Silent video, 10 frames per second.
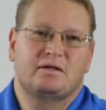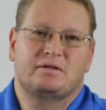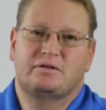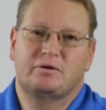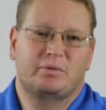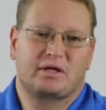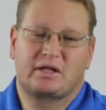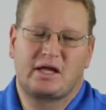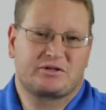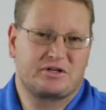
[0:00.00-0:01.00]
Do a big
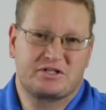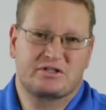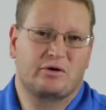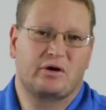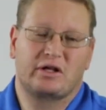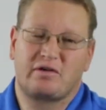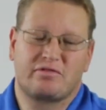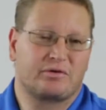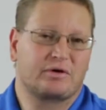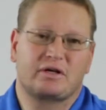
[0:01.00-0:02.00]
electrician's coil, and I've
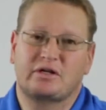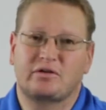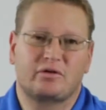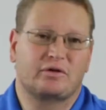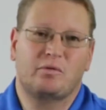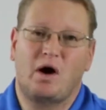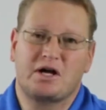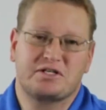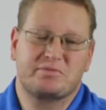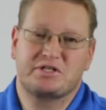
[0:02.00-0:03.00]
thrown it into the
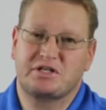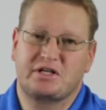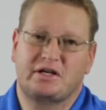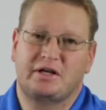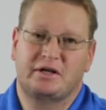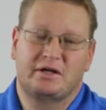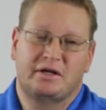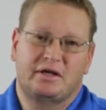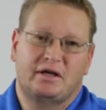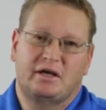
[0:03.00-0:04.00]
washing machine,
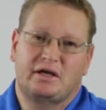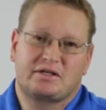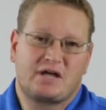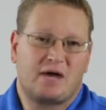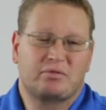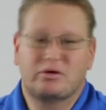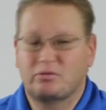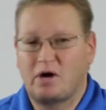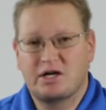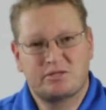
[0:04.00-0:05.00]
a top-load
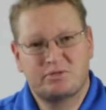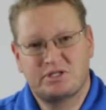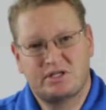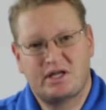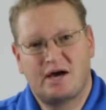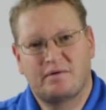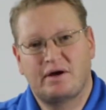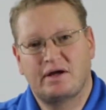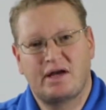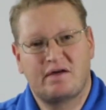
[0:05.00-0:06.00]
washing machine that
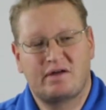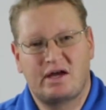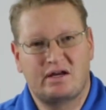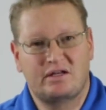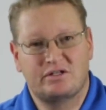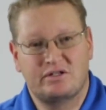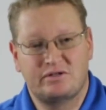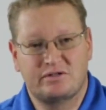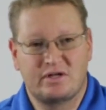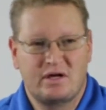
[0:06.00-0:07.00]
way, and haven't had any
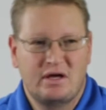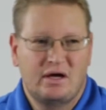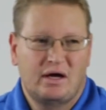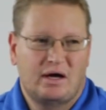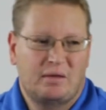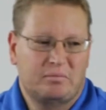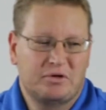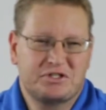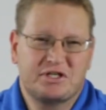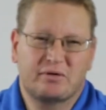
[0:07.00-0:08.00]
issues.
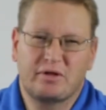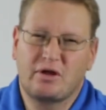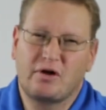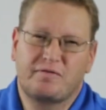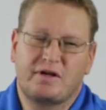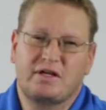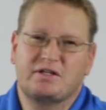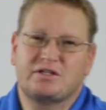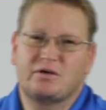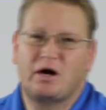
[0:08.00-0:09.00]
Most generally, though, if I
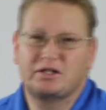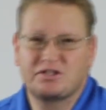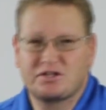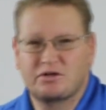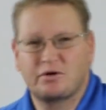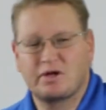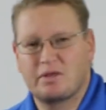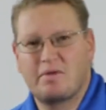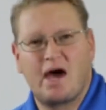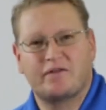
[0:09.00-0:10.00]
need to, I'll just throw it in
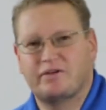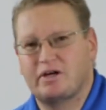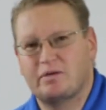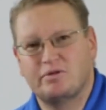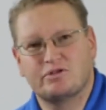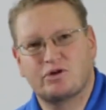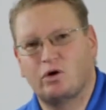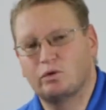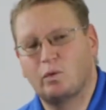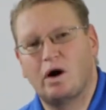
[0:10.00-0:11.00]
the bathtub, use
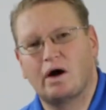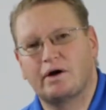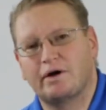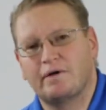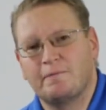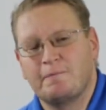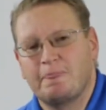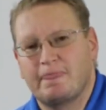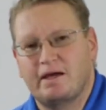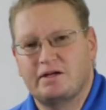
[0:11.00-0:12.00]
cold water,
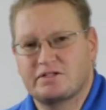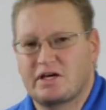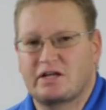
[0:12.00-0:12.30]
and just kind of